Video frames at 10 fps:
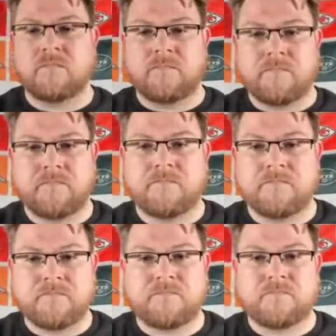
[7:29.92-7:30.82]

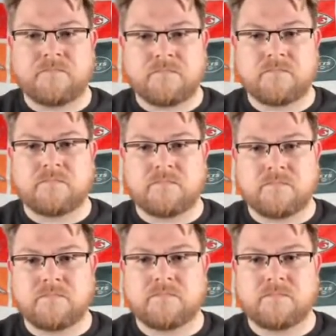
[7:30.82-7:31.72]

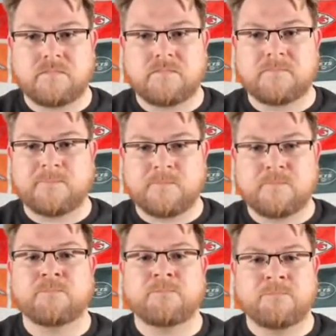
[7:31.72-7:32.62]

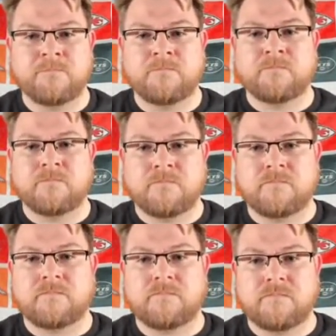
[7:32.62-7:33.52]

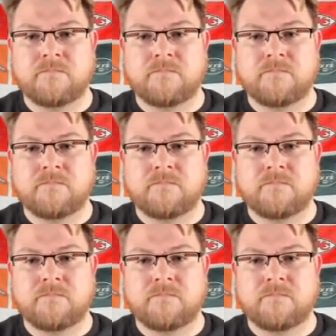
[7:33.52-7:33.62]
(silent)